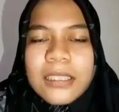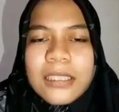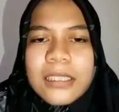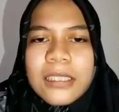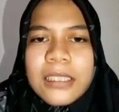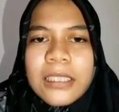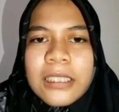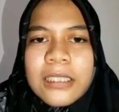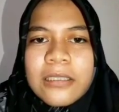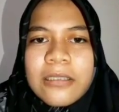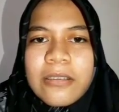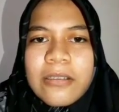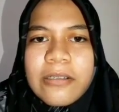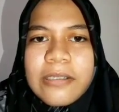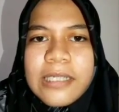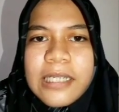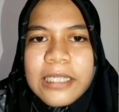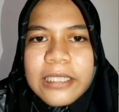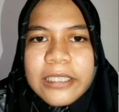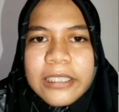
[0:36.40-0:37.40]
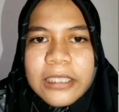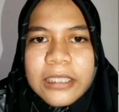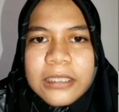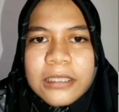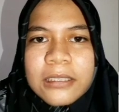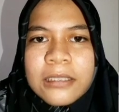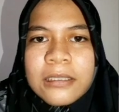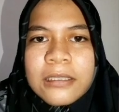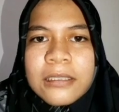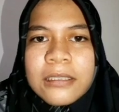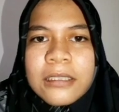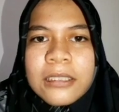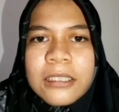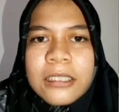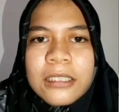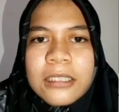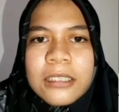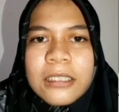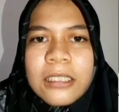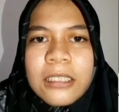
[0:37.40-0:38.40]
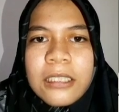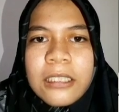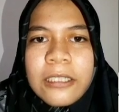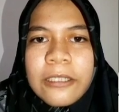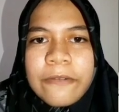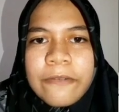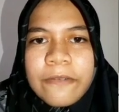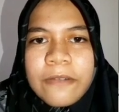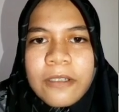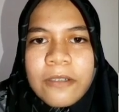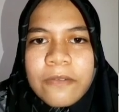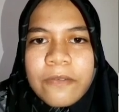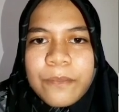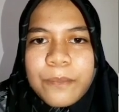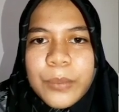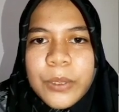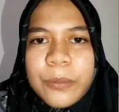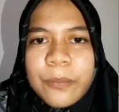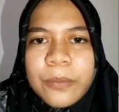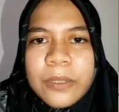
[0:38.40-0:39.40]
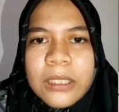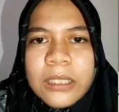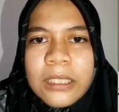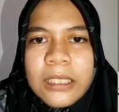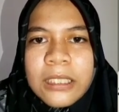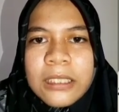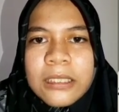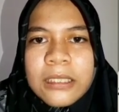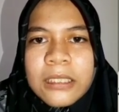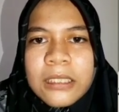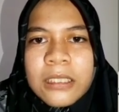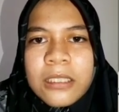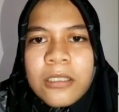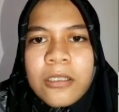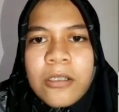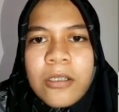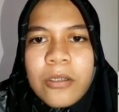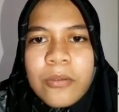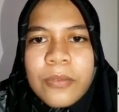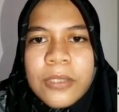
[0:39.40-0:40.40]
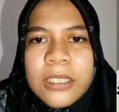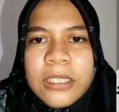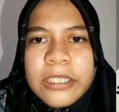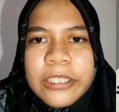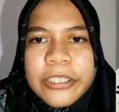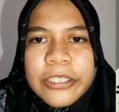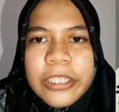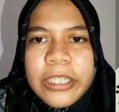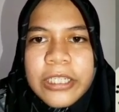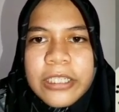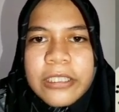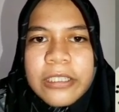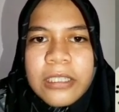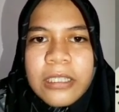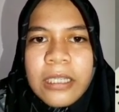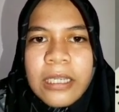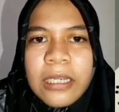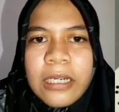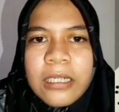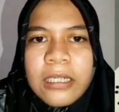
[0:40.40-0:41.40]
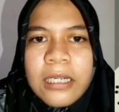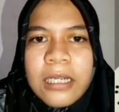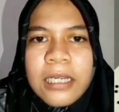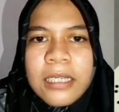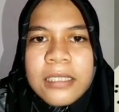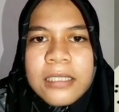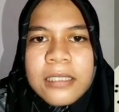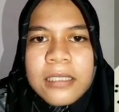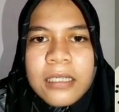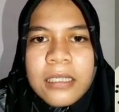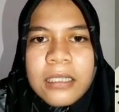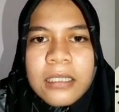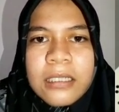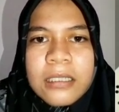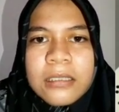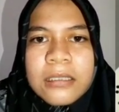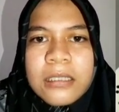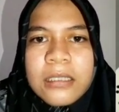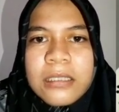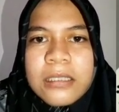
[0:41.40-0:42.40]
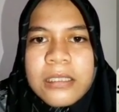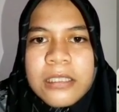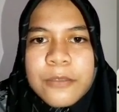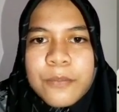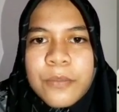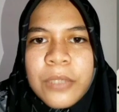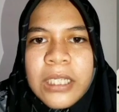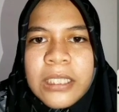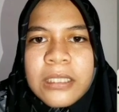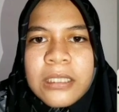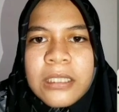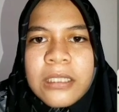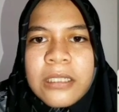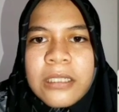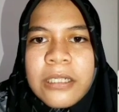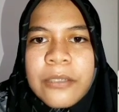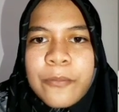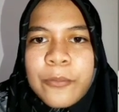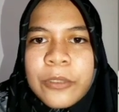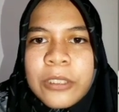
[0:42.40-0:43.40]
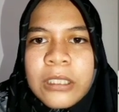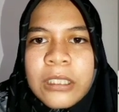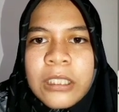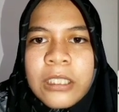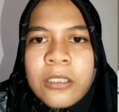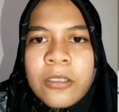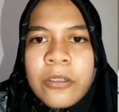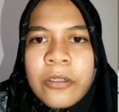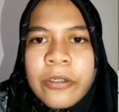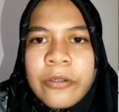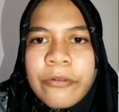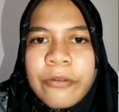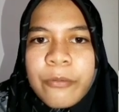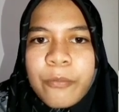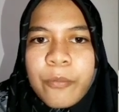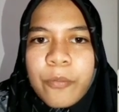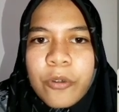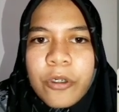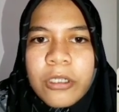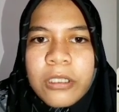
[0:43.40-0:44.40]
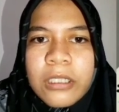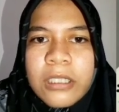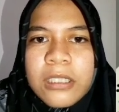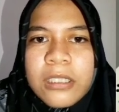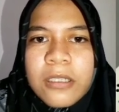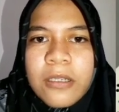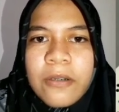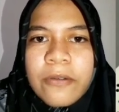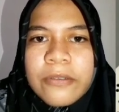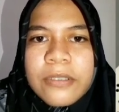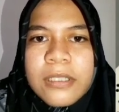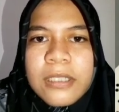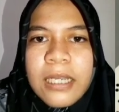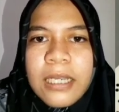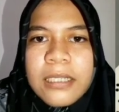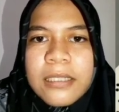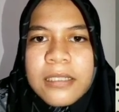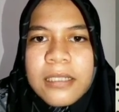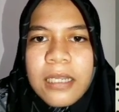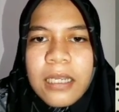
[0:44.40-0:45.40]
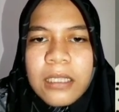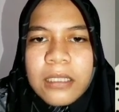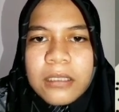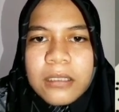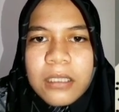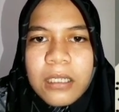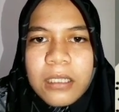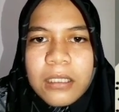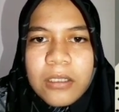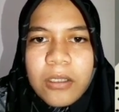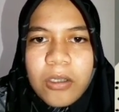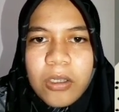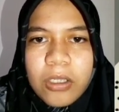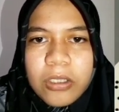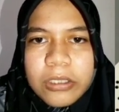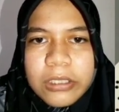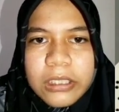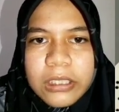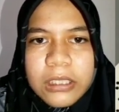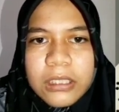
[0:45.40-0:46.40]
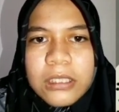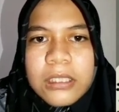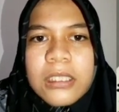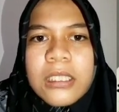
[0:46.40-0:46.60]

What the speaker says: The introduction. The life of people in the globalization era is characterized by the rapidly growing progress of science and technology.